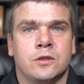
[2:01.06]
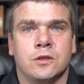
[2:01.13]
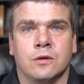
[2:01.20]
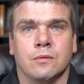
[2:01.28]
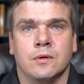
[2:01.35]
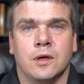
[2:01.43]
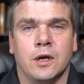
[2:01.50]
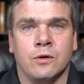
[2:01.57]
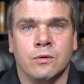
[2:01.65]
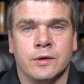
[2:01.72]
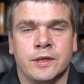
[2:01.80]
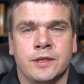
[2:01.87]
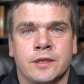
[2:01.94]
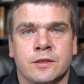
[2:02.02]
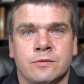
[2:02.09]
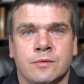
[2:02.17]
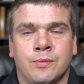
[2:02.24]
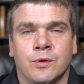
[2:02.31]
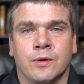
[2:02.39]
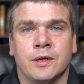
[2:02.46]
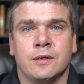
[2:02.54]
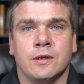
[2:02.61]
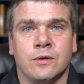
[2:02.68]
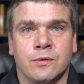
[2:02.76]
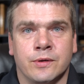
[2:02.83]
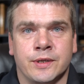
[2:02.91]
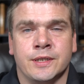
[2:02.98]
So, according to this report,
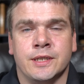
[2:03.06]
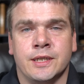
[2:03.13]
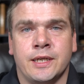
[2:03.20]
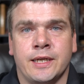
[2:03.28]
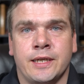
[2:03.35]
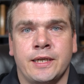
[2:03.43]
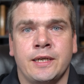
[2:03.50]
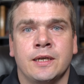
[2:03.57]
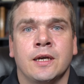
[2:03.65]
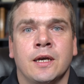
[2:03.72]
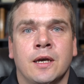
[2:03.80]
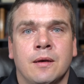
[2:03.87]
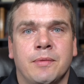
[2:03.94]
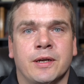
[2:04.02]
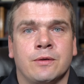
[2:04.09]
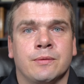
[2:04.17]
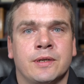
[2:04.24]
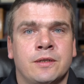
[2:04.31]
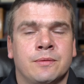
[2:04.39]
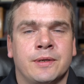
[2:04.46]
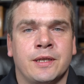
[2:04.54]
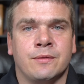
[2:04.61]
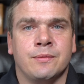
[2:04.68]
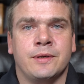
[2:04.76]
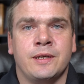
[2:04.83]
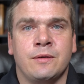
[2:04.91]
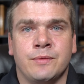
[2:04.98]
according to T D, by twenty
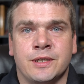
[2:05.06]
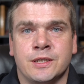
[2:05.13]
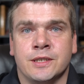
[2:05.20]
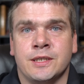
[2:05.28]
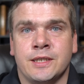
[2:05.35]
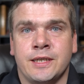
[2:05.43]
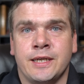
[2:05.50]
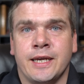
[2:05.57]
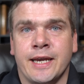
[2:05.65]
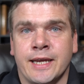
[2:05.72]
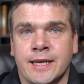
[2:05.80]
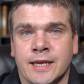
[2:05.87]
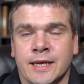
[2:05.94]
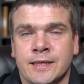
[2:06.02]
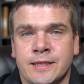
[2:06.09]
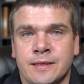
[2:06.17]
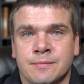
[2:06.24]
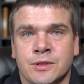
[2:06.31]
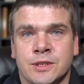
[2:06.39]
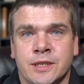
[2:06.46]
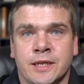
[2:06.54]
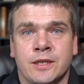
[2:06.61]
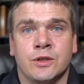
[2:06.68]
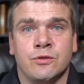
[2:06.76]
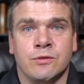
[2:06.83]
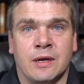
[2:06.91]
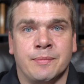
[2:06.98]
twenty-three we should see a nineteen
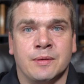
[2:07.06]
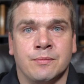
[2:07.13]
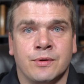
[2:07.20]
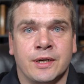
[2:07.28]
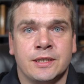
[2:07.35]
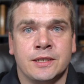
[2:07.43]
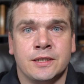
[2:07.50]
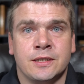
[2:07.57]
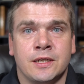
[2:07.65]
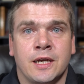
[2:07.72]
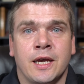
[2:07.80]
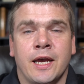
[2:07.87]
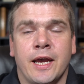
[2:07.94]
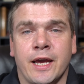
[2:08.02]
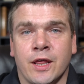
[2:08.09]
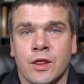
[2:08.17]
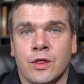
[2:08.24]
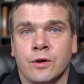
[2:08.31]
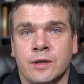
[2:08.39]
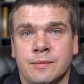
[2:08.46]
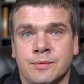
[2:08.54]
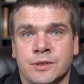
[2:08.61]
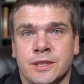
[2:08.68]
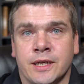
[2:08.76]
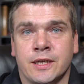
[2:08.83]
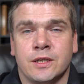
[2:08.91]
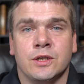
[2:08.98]
percent drop in prices, a thirty
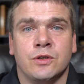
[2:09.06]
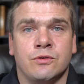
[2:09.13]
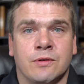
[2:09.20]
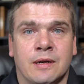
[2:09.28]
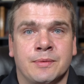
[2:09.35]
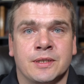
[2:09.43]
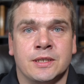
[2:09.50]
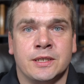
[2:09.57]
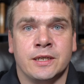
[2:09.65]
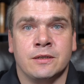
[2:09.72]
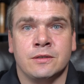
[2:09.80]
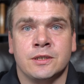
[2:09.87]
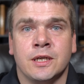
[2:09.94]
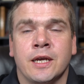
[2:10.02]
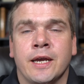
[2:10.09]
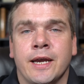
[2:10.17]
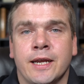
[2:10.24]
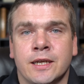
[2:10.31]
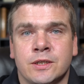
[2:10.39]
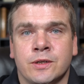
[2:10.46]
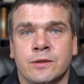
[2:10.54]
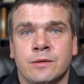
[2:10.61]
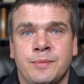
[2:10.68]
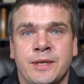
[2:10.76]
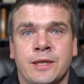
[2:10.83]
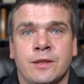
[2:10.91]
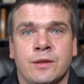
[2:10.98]
percent drop in sales, and it's going to
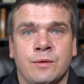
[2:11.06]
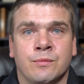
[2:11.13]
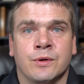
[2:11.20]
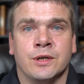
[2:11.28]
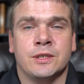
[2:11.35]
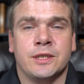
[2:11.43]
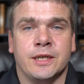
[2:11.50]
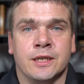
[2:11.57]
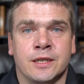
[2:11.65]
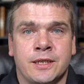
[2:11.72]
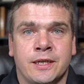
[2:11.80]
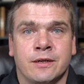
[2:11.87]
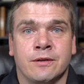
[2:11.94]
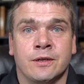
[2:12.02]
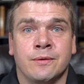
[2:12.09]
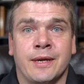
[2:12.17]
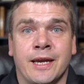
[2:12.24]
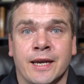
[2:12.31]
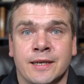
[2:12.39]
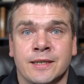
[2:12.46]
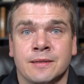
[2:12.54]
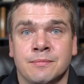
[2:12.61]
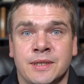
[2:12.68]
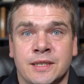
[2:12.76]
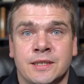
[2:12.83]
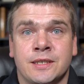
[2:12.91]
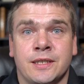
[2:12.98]
be the worst in Ontario and in
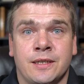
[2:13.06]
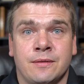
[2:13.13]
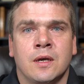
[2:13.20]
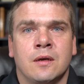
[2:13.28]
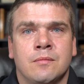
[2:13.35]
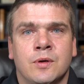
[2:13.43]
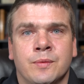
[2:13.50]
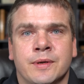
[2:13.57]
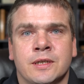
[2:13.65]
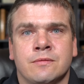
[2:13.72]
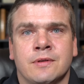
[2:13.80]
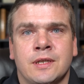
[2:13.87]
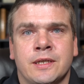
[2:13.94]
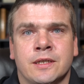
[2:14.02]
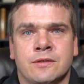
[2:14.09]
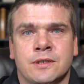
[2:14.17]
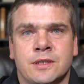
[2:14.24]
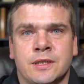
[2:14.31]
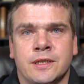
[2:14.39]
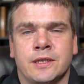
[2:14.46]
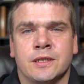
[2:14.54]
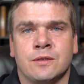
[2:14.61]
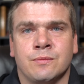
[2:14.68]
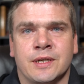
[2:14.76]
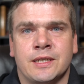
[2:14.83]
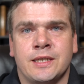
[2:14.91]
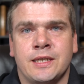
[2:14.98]
B C. But what is really interesting is
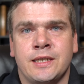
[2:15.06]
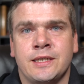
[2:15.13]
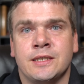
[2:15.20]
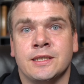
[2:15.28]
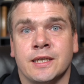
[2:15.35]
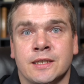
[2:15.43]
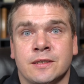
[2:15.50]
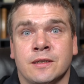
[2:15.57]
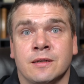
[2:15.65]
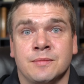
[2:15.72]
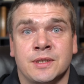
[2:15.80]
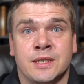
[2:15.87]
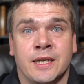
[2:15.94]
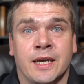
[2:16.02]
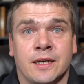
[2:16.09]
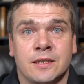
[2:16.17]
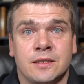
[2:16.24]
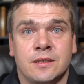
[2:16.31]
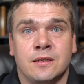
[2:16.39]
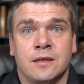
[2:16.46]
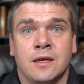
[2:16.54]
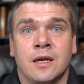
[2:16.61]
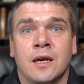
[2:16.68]
what T D says comes next.